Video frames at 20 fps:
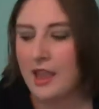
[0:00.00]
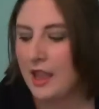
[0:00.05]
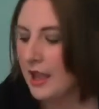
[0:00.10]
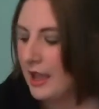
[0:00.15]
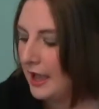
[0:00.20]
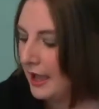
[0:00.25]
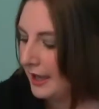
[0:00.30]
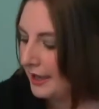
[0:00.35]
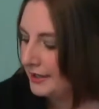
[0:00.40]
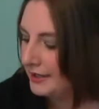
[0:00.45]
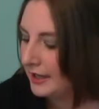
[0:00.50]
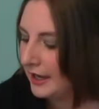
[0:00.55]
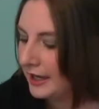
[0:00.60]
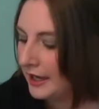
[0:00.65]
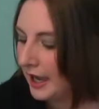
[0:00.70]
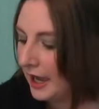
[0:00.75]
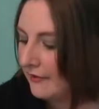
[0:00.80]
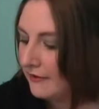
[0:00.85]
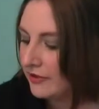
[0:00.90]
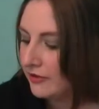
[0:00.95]
and I
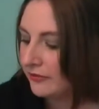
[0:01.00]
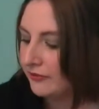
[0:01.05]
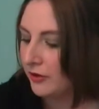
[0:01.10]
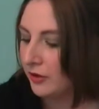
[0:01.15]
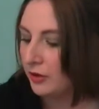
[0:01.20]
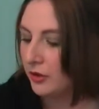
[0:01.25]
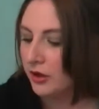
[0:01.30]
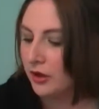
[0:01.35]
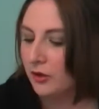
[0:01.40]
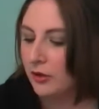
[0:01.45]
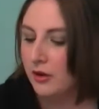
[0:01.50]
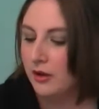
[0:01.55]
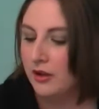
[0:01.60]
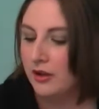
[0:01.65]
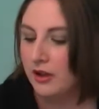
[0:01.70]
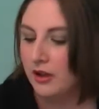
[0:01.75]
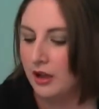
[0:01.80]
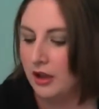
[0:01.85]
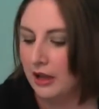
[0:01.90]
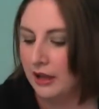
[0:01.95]
have a photo
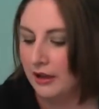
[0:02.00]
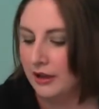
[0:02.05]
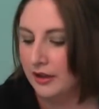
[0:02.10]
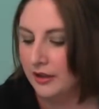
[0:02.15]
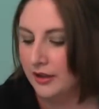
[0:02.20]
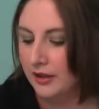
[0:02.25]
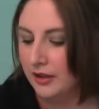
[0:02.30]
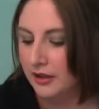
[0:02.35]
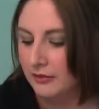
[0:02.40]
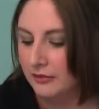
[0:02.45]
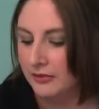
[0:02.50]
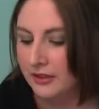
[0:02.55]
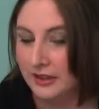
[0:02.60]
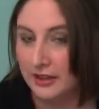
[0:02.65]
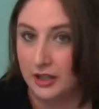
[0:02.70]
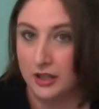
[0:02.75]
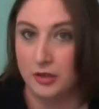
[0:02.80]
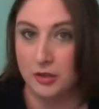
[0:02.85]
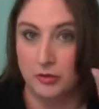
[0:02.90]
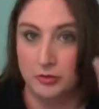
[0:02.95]
uh, that
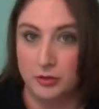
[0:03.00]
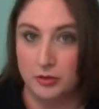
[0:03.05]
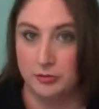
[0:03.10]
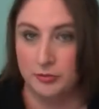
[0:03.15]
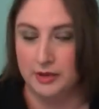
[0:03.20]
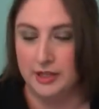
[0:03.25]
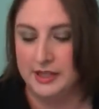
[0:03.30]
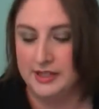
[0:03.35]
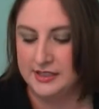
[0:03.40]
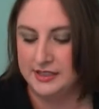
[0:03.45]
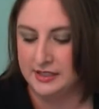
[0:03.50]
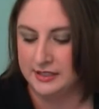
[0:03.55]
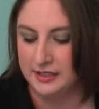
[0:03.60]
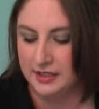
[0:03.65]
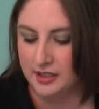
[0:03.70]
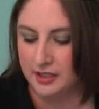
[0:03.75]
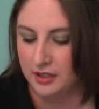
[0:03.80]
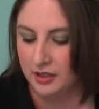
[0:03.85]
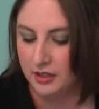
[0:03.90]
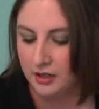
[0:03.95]
I will place in
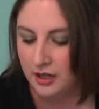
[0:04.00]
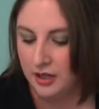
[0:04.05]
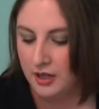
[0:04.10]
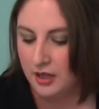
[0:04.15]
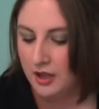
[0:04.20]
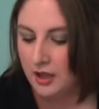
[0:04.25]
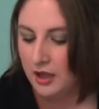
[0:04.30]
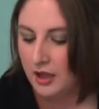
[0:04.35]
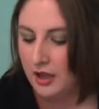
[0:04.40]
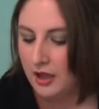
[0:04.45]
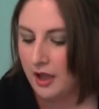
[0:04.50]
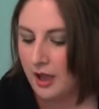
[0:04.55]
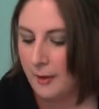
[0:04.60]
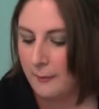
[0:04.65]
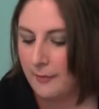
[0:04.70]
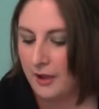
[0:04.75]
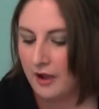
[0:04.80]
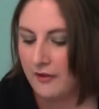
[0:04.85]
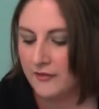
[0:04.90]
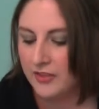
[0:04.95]
here
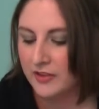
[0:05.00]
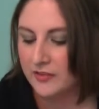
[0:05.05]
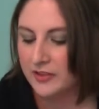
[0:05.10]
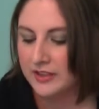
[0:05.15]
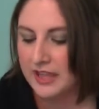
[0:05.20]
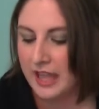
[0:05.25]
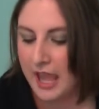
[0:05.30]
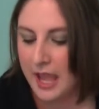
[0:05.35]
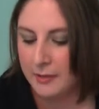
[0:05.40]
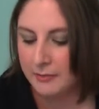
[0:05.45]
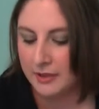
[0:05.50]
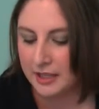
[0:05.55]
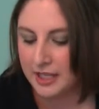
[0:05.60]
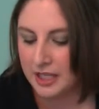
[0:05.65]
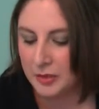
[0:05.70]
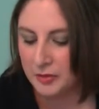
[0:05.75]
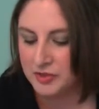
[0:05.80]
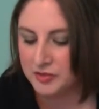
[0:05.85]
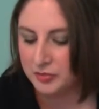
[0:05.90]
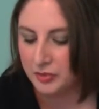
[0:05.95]
um, of the game that
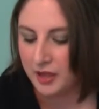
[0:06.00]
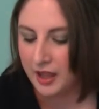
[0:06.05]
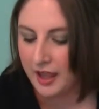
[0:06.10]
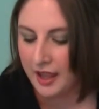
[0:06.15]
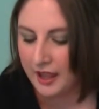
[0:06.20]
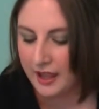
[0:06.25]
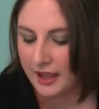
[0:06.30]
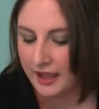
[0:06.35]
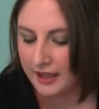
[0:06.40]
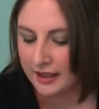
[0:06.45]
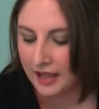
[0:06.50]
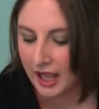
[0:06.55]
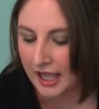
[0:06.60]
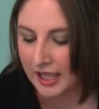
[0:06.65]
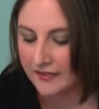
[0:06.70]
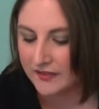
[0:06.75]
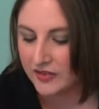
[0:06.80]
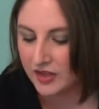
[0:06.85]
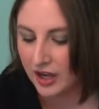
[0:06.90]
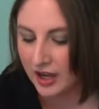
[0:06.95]
he was playing and
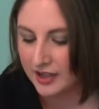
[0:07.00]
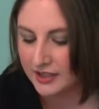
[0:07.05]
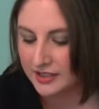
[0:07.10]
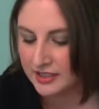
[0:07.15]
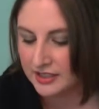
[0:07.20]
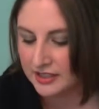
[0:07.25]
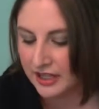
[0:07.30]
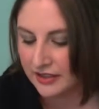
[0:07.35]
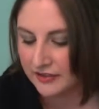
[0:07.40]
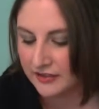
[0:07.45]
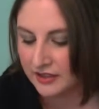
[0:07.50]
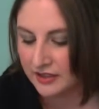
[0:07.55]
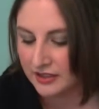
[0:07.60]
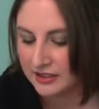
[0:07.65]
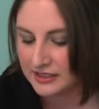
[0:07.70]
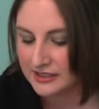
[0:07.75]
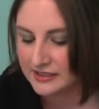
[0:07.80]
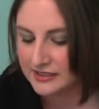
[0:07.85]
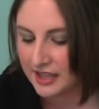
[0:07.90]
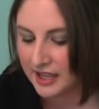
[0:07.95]
I've got to
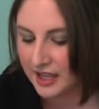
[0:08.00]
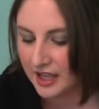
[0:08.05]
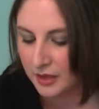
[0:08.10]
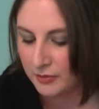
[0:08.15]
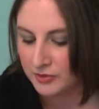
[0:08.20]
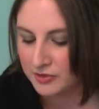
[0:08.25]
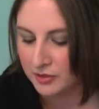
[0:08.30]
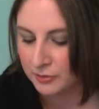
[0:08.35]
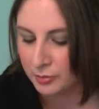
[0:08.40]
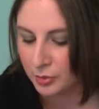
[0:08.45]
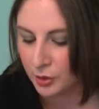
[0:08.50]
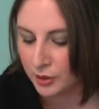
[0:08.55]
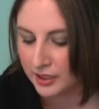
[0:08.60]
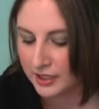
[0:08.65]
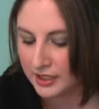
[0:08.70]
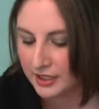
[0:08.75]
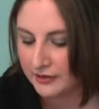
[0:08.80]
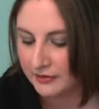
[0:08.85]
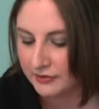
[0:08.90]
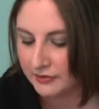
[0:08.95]
definitely say it was a
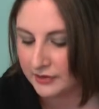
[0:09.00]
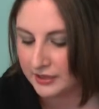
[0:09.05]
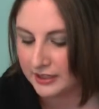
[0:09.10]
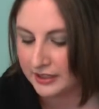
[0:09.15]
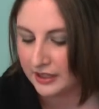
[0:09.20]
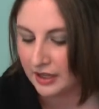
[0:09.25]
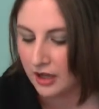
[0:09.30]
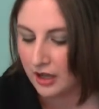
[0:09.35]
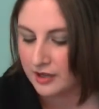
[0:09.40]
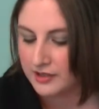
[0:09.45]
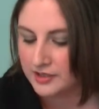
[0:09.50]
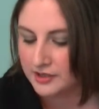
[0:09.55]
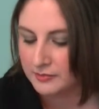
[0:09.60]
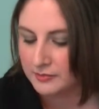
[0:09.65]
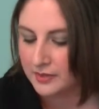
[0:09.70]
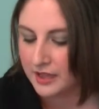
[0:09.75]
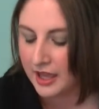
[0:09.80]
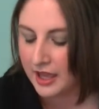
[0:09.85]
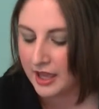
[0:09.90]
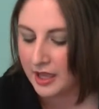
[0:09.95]
pretty freaking
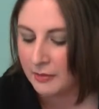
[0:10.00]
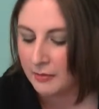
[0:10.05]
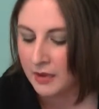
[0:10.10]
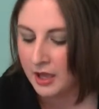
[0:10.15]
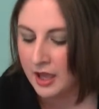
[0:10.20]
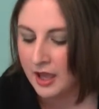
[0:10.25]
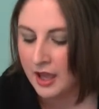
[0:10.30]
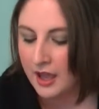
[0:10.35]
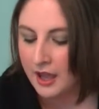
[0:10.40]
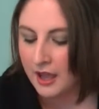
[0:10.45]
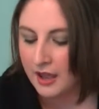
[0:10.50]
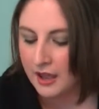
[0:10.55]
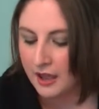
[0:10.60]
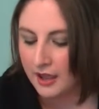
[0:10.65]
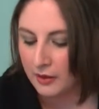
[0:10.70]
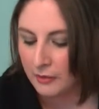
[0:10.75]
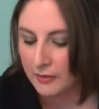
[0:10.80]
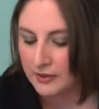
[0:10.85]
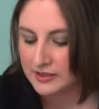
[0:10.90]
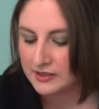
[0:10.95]
awesome game
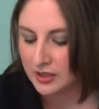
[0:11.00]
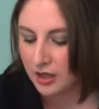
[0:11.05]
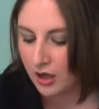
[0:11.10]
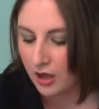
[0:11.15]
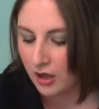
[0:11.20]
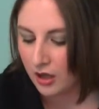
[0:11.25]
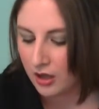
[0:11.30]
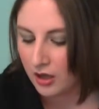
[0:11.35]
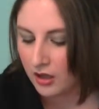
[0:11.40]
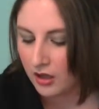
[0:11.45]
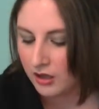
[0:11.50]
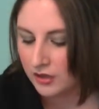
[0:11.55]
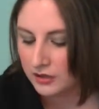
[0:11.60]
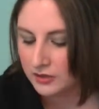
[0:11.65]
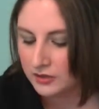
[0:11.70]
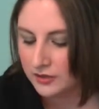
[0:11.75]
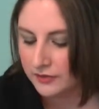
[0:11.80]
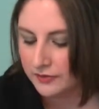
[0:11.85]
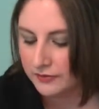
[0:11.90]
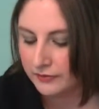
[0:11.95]
it was
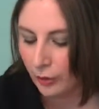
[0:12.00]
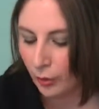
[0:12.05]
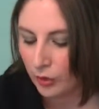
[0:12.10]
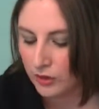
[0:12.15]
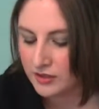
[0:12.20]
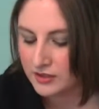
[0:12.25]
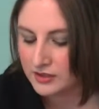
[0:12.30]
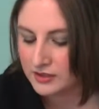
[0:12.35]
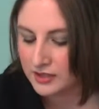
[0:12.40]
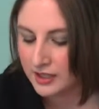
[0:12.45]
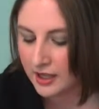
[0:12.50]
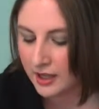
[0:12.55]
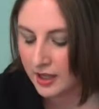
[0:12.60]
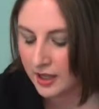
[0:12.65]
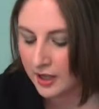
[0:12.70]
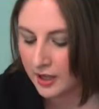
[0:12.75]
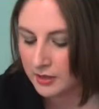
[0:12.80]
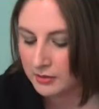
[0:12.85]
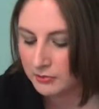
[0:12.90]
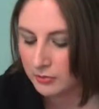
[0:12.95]
called
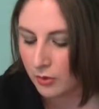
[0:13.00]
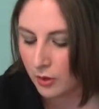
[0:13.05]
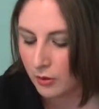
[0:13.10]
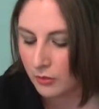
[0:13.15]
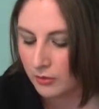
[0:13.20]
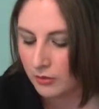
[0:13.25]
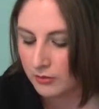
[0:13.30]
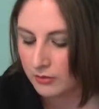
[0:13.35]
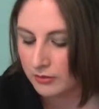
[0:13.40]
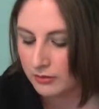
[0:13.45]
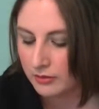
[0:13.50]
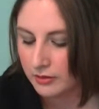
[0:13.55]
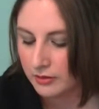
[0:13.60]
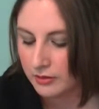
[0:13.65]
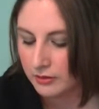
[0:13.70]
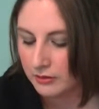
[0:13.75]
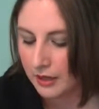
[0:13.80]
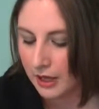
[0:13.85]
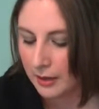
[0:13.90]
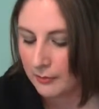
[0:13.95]
Forza Mo
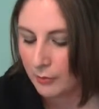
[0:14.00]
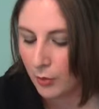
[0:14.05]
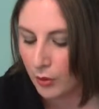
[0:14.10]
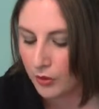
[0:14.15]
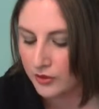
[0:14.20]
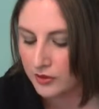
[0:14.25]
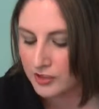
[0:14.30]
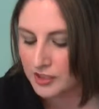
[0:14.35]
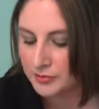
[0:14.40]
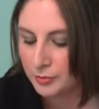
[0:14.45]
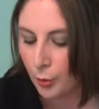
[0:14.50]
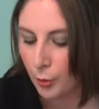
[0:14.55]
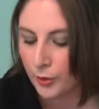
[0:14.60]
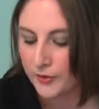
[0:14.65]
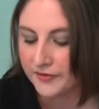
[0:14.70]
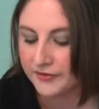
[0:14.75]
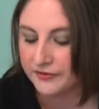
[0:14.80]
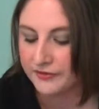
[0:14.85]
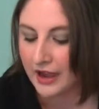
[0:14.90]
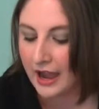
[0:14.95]
uh,
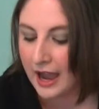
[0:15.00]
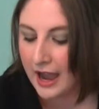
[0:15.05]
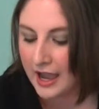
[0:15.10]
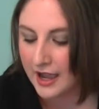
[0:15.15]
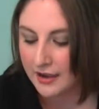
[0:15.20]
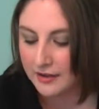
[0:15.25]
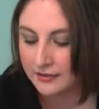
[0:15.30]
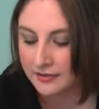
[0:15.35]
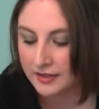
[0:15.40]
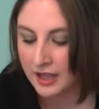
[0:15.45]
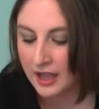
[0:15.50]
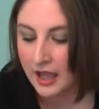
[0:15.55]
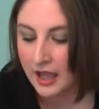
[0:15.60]
Motorsport 5.